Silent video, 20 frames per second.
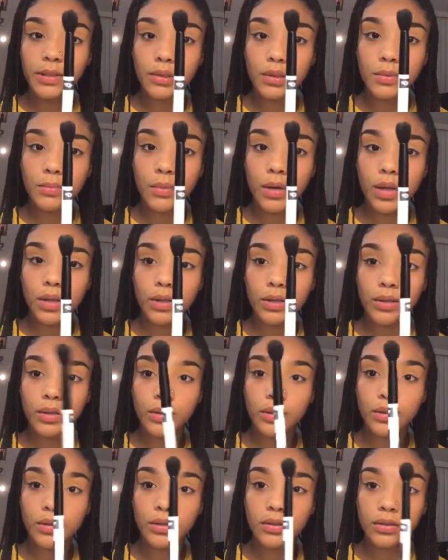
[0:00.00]
smaller
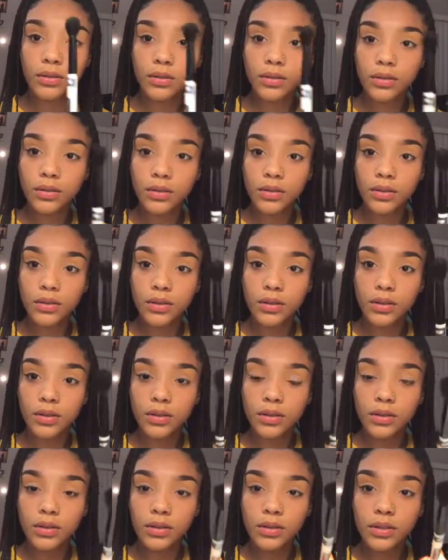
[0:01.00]

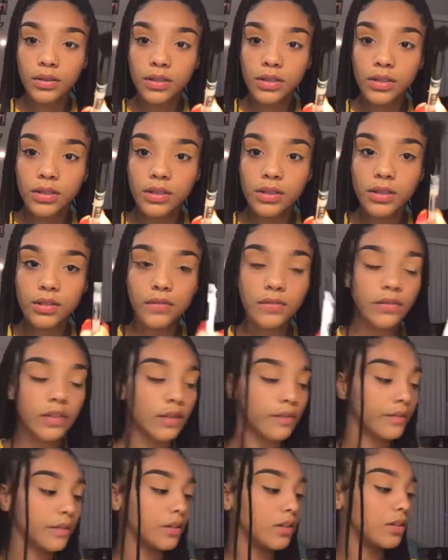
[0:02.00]
and still
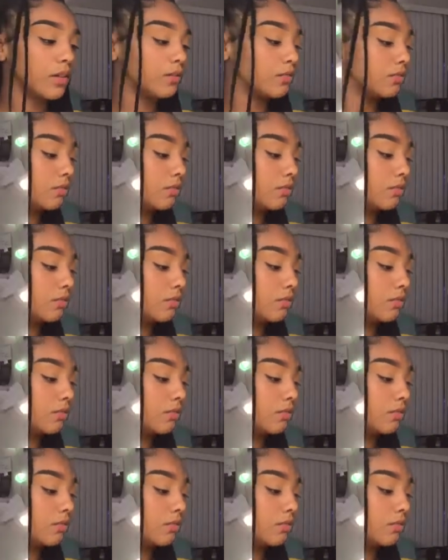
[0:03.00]
fluffy though.